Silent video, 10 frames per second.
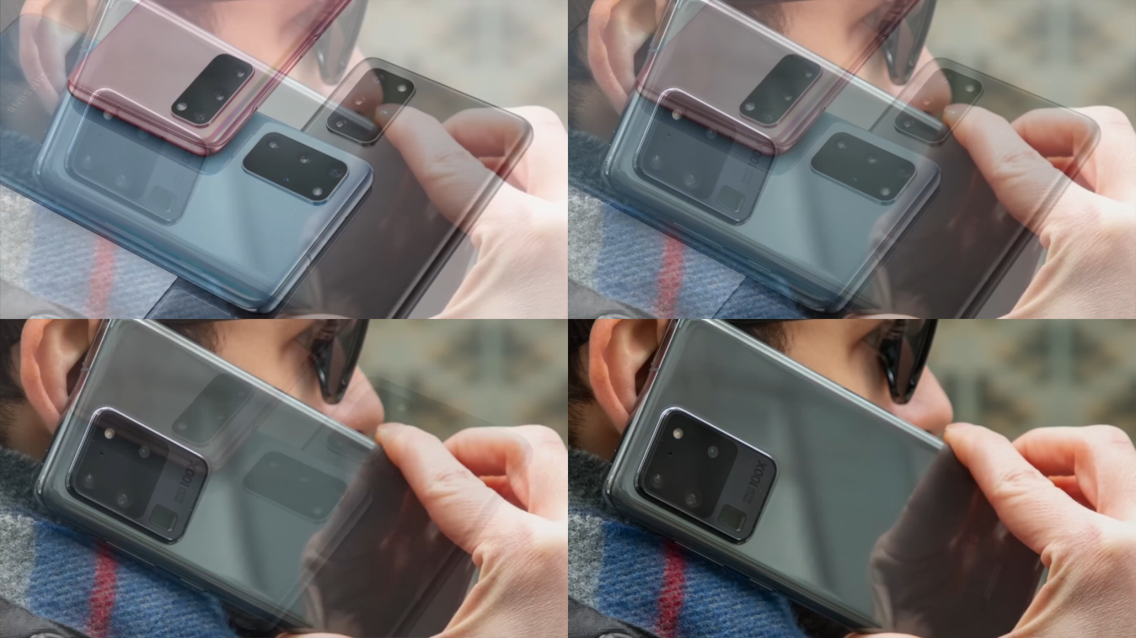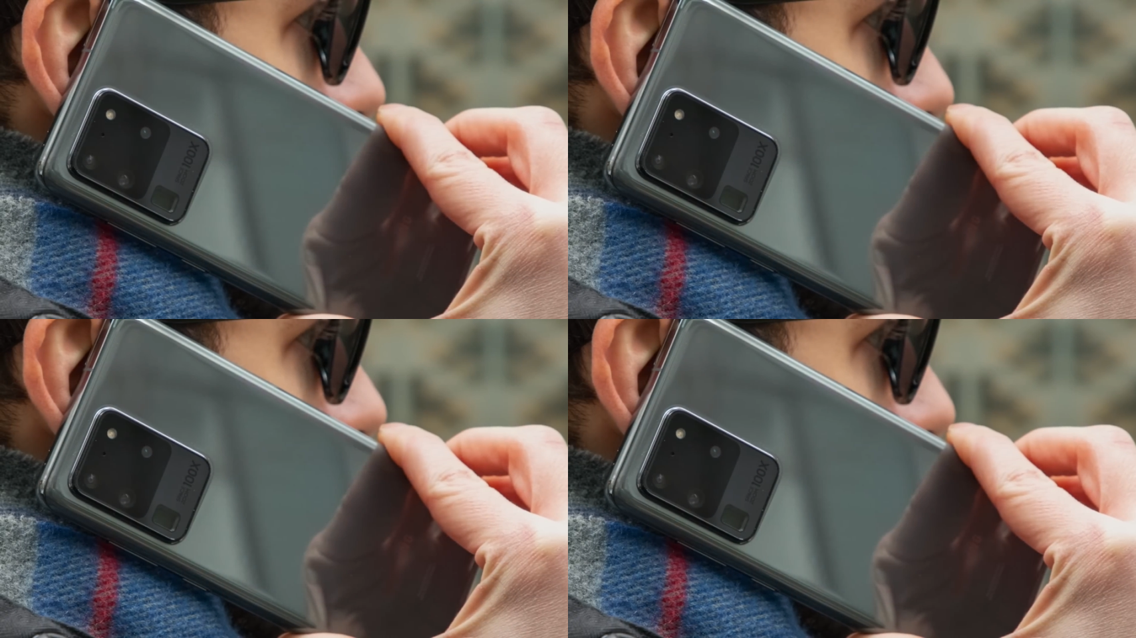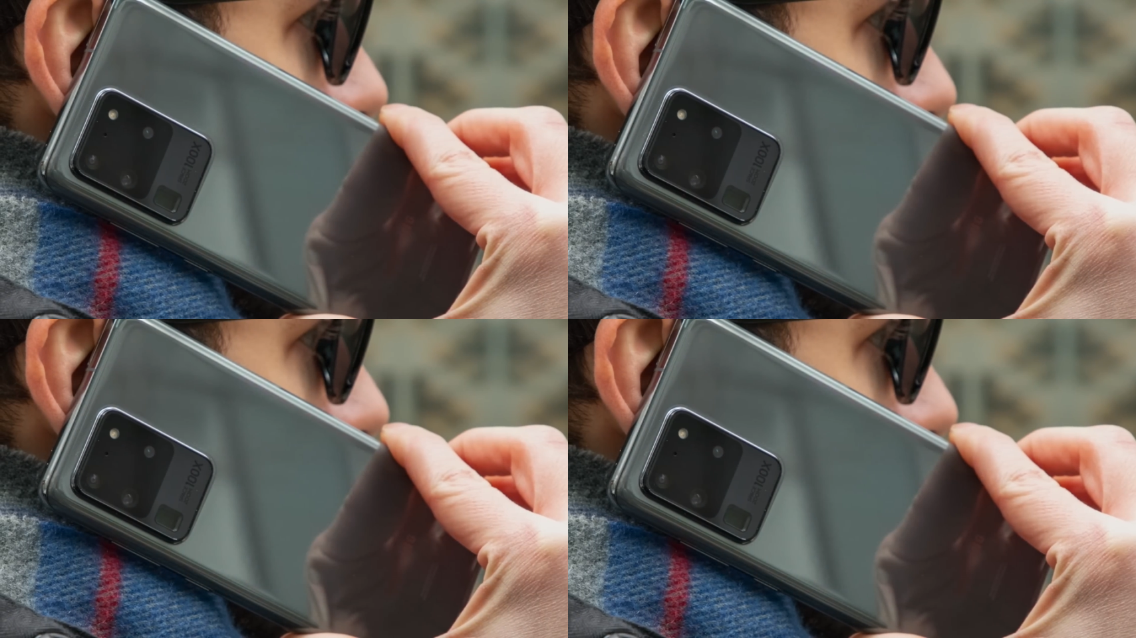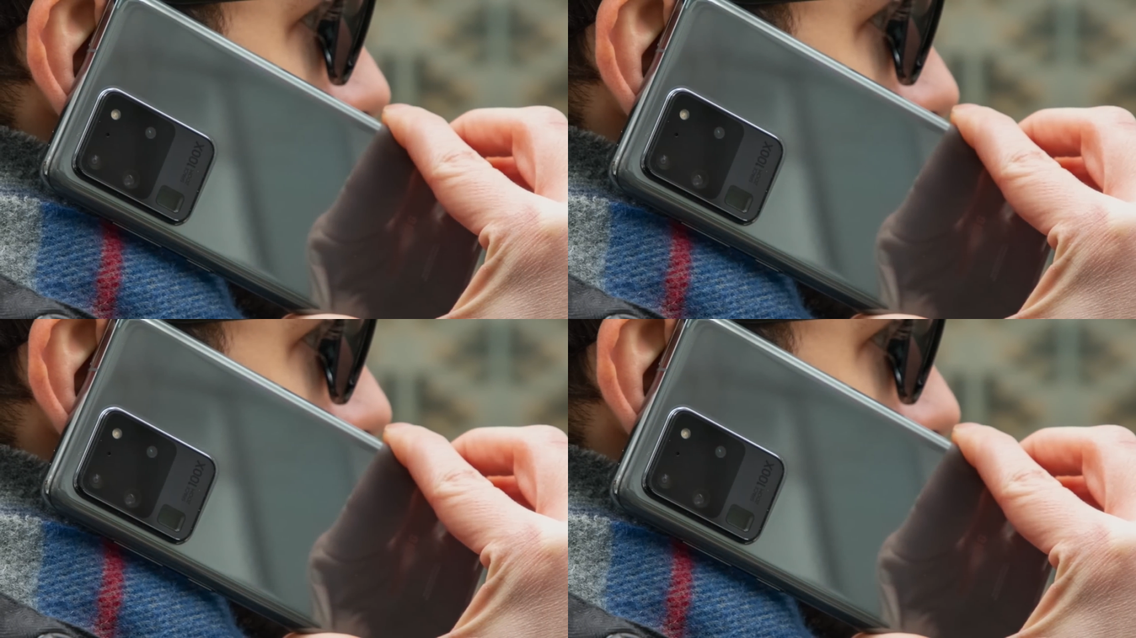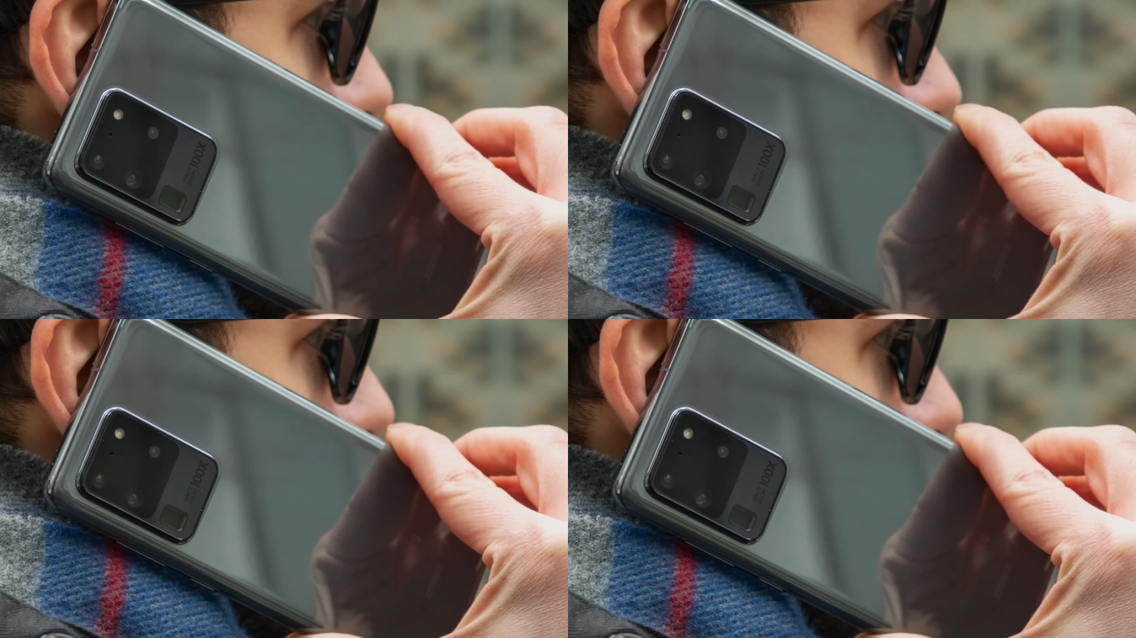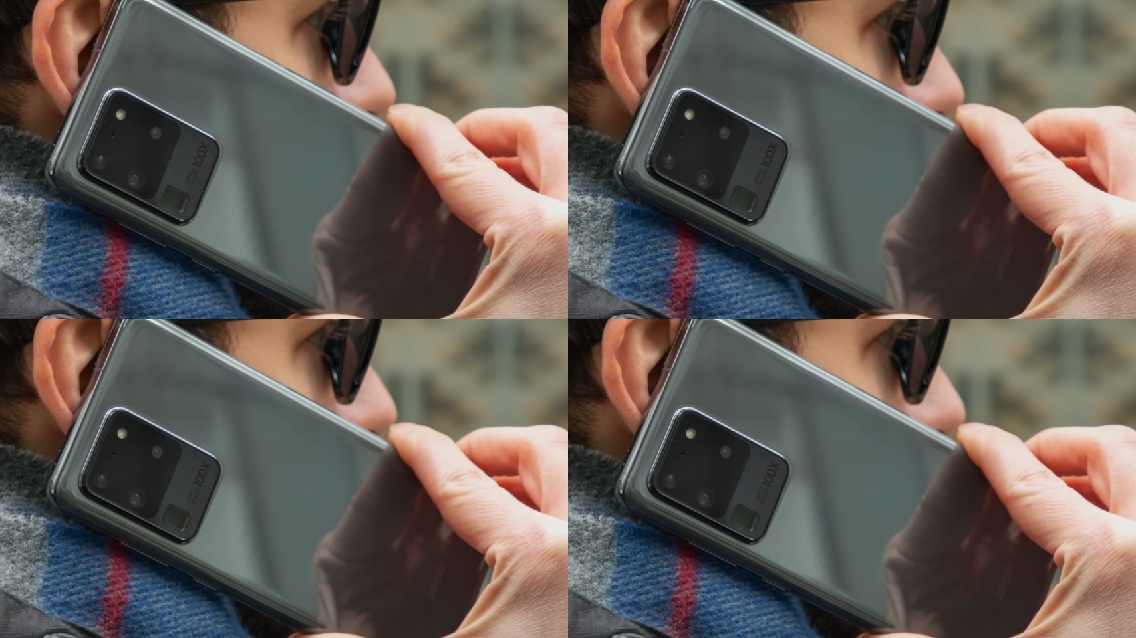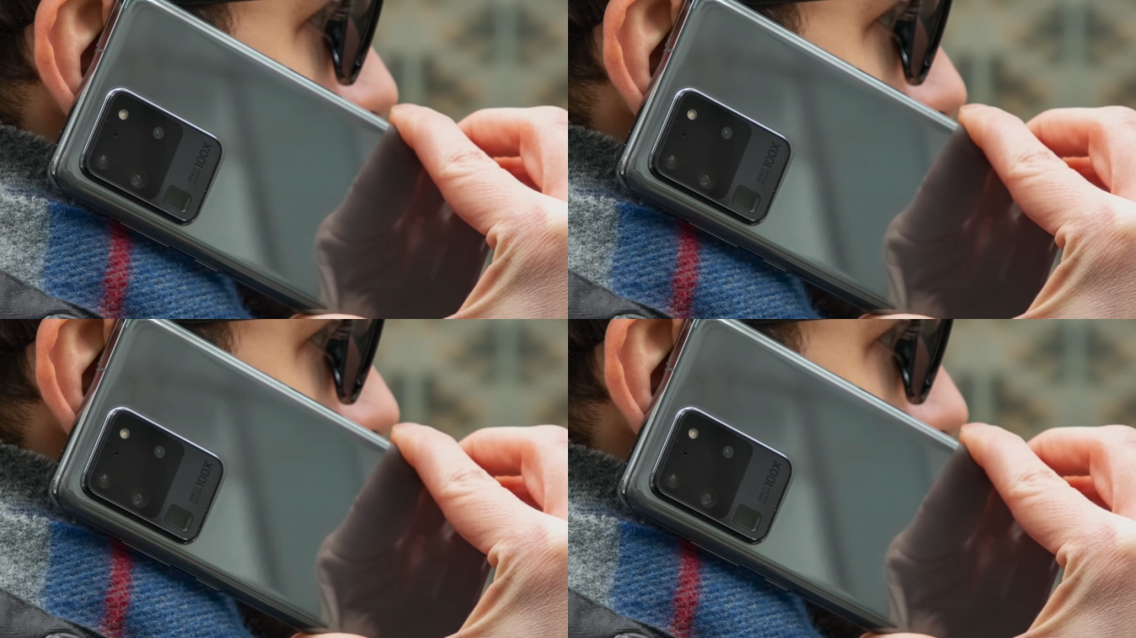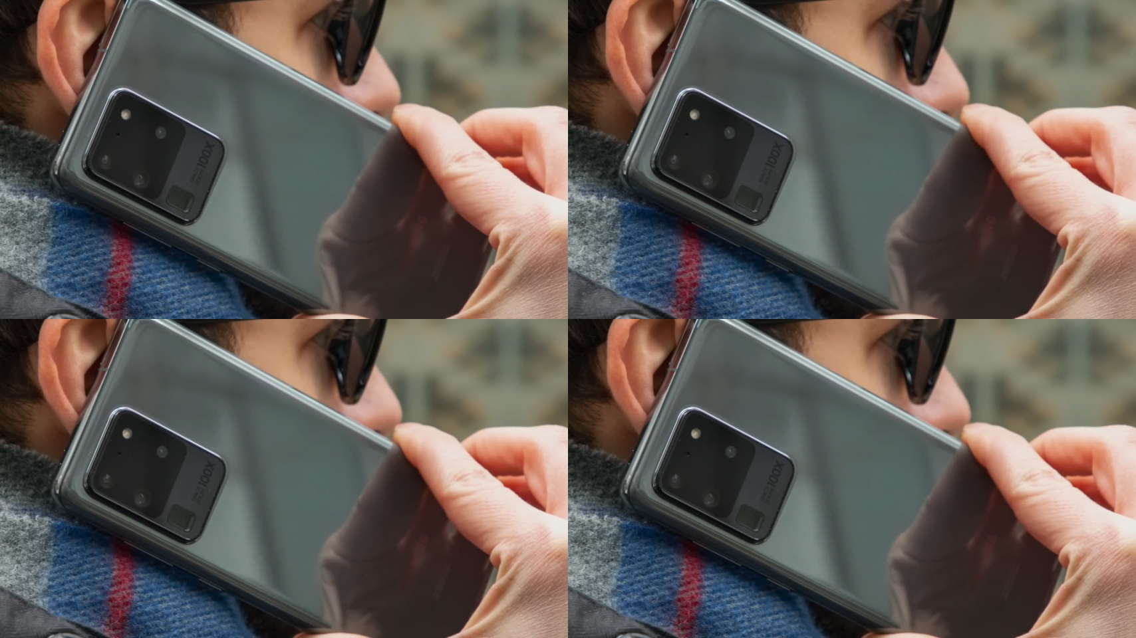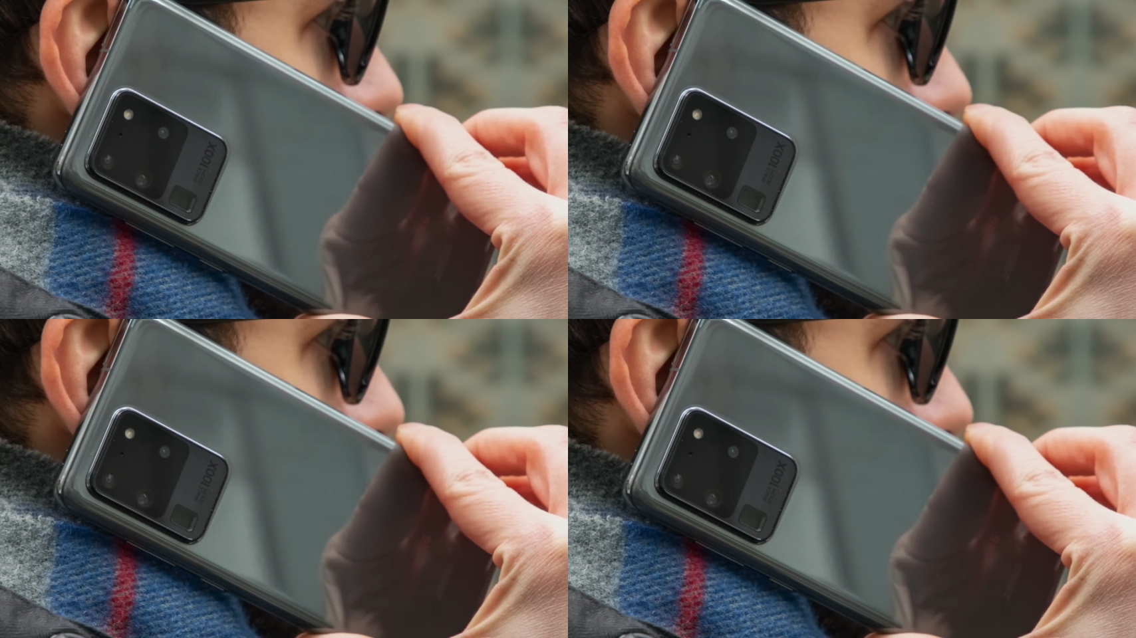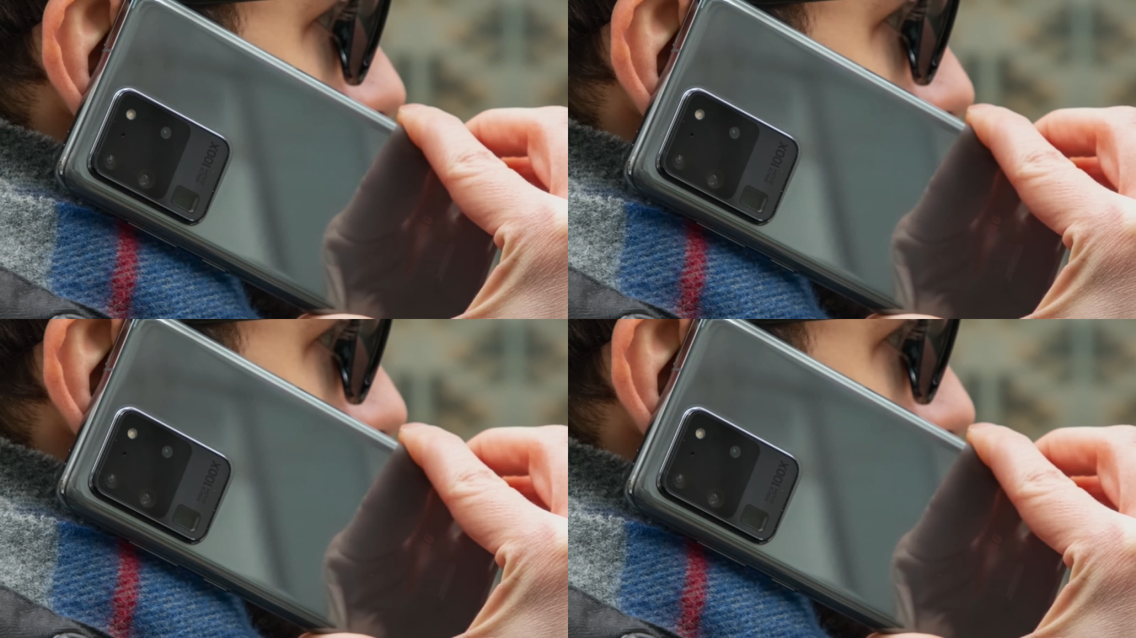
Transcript: (no speaker visible)